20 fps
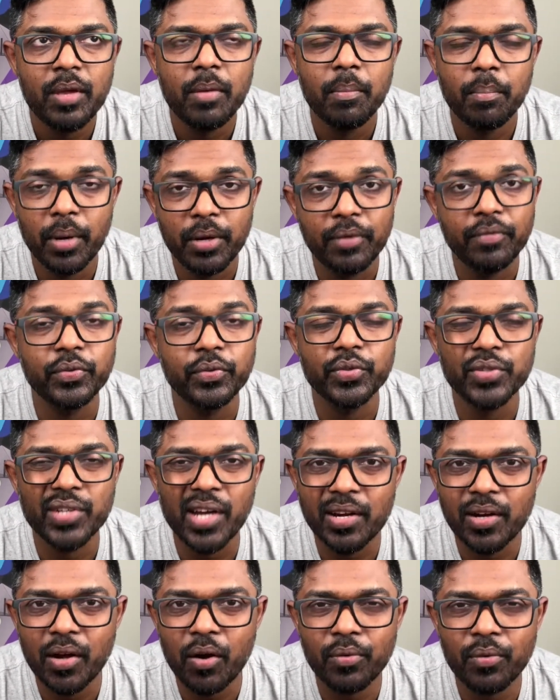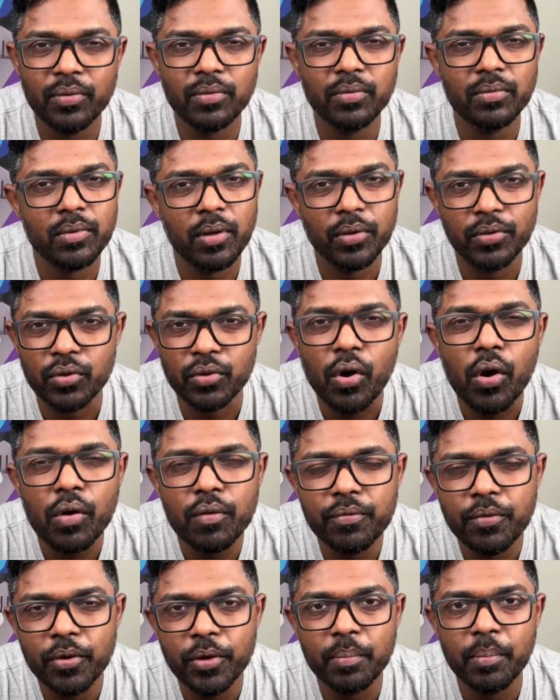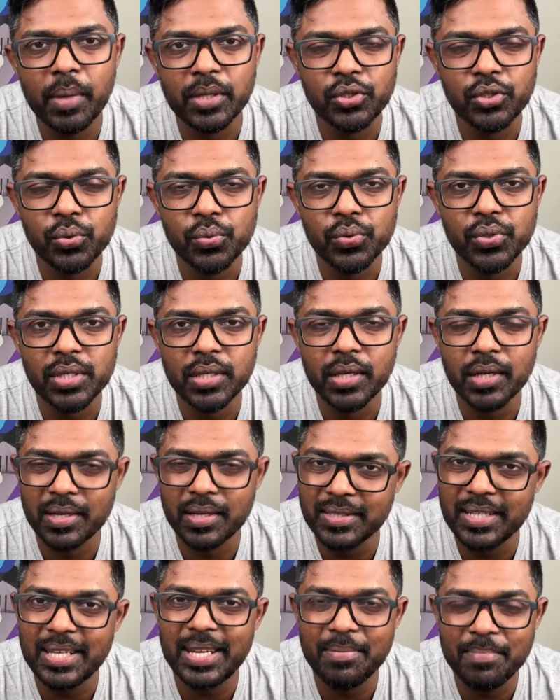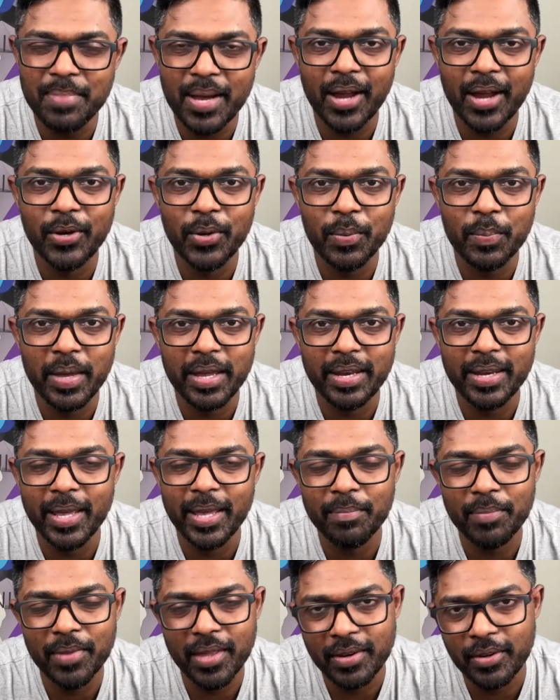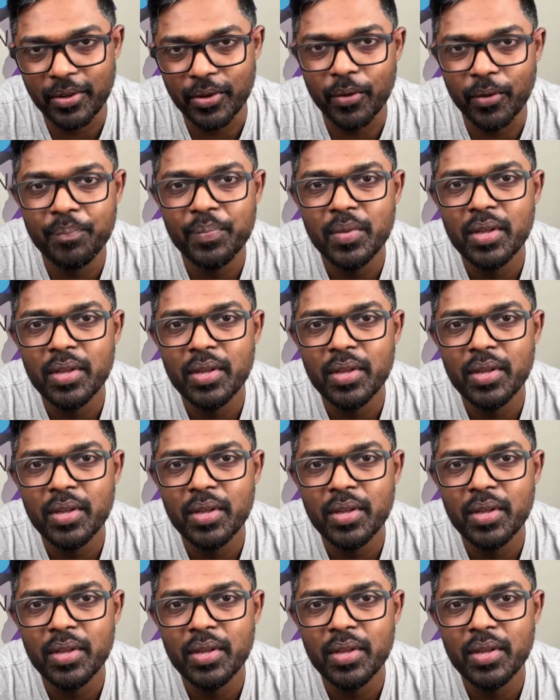But if you start out on the wrong foot by choosing a really bad domain name, then it'll